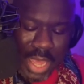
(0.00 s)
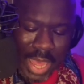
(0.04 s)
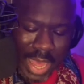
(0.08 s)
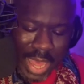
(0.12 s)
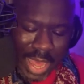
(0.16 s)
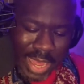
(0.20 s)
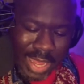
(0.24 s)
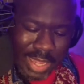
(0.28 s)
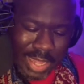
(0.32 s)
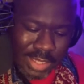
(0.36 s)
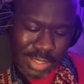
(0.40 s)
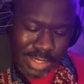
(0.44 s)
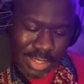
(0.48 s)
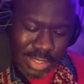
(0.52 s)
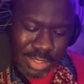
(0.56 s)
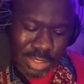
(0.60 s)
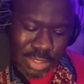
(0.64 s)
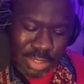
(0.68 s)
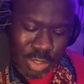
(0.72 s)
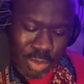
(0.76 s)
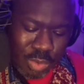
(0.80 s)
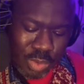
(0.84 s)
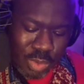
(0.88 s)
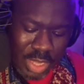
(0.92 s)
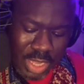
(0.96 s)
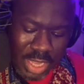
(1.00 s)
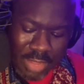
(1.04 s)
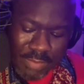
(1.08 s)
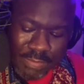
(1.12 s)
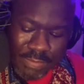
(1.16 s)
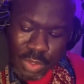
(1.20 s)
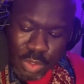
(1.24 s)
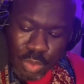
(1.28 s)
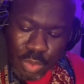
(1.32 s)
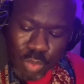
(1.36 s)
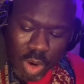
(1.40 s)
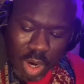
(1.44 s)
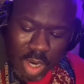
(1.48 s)
Uh, so if
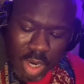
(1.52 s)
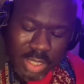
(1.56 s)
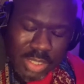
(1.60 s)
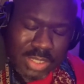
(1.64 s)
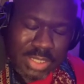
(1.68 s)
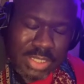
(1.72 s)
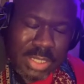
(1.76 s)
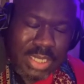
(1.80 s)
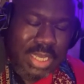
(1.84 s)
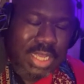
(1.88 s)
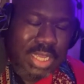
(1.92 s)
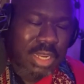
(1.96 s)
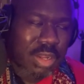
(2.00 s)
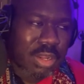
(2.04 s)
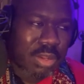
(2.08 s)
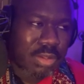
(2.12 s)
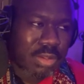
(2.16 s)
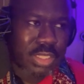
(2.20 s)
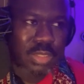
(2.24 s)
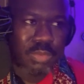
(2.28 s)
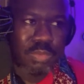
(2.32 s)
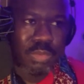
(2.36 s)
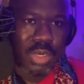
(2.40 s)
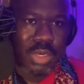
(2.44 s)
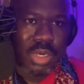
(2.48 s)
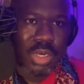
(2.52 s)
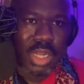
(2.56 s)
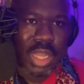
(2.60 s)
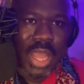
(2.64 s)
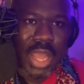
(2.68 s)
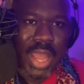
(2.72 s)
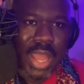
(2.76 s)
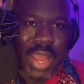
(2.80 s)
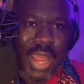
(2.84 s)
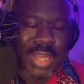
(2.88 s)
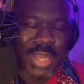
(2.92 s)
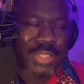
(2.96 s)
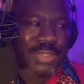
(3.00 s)
you are digging on this book,
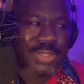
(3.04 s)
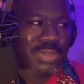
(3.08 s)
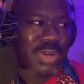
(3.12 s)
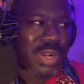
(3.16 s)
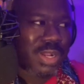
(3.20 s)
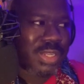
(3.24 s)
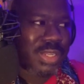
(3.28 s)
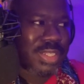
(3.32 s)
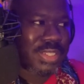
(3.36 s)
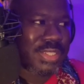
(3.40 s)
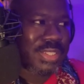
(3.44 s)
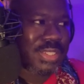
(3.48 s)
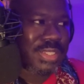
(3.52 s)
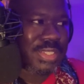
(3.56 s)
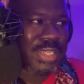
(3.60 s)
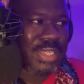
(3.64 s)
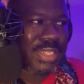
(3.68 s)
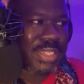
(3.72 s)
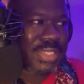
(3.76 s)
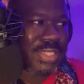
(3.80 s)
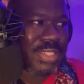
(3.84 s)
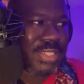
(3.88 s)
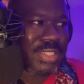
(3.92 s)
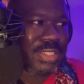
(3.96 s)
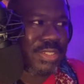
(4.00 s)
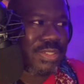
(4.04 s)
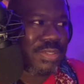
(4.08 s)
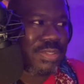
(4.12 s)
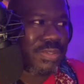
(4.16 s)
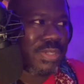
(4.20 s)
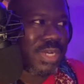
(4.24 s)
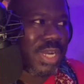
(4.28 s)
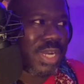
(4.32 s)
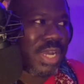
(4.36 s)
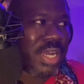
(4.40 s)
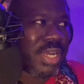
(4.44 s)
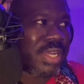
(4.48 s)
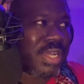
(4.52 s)
I strongly suggest that you
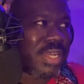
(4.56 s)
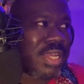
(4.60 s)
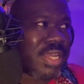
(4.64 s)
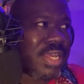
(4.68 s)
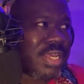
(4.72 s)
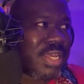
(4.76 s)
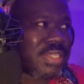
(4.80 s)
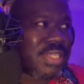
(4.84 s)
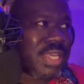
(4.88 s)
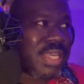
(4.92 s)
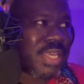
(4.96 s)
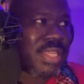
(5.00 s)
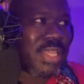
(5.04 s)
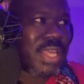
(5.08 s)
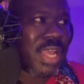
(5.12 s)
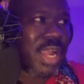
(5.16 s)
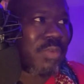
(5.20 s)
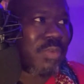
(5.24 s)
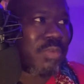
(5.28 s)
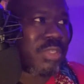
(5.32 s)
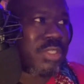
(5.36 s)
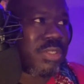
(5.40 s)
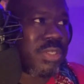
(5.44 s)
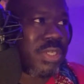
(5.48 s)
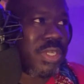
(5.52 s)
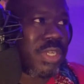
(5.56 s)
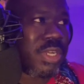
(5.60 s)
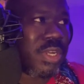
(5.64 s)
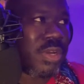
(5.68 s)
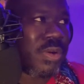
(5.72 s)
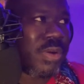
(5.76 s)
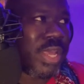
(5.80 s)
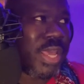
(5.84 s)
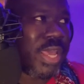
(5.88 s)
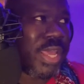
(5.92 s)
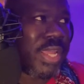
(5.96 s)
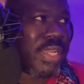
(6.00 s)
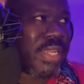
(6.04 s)
uh, take the opportunity to go
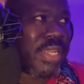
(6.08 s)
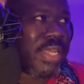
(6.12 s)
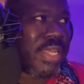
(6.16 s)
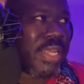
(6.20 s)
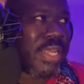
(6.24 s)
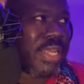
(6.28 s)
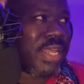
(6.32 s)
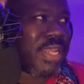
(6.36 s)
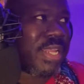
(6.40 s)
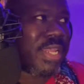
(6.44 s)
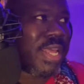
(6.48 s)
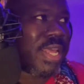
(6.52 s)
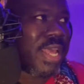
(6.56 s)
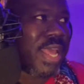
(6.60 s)
ahead and get it.